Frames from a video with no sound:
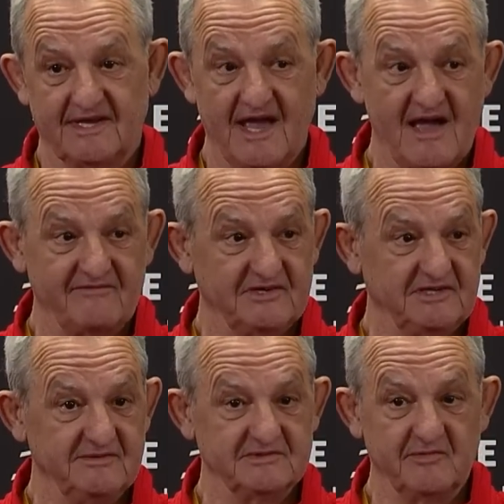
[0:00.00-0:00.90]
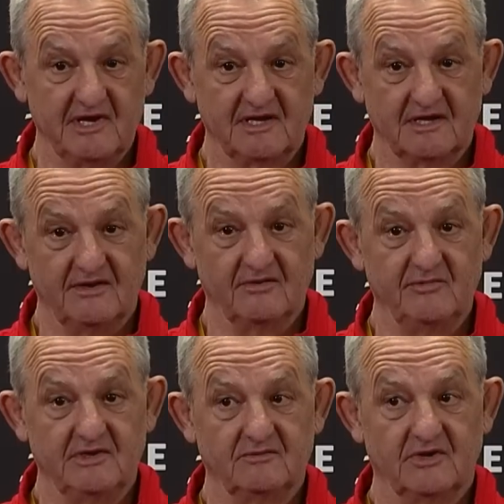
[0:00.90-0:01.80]
half the teams make it, and there'll
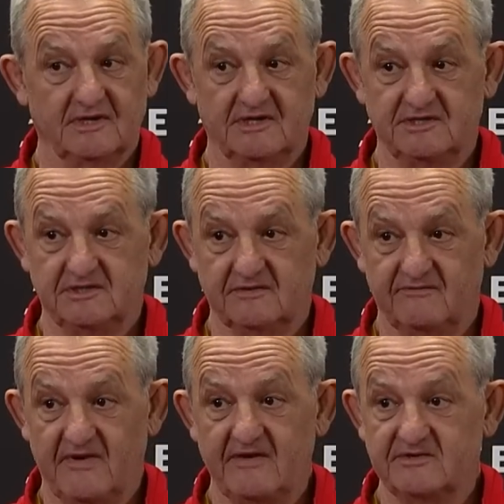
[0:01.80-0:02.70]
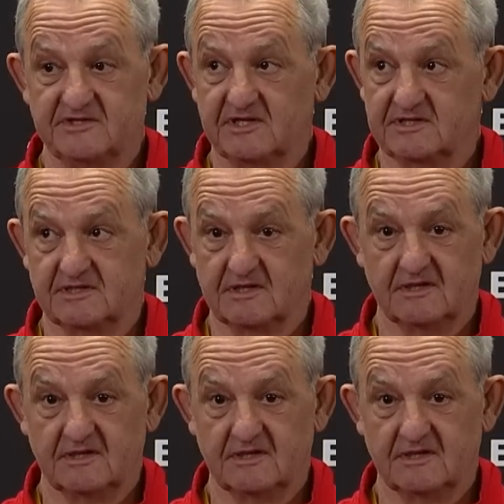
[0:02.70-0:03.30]
be, what, this year, five or six